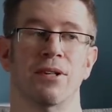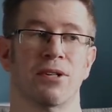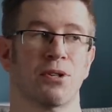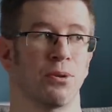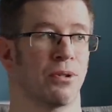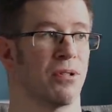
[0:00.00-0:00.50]
the
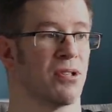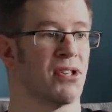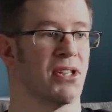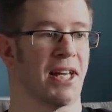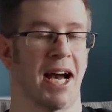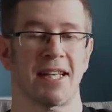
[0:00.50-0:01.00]
sort of
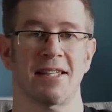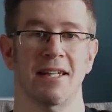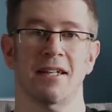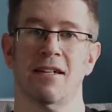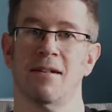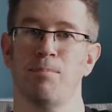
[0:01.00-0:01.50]

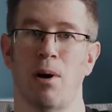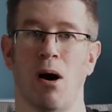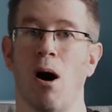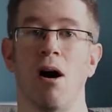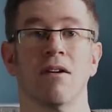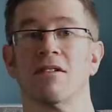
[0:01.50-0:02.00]
static
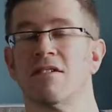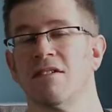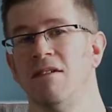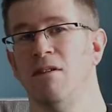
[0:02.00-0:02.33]
parked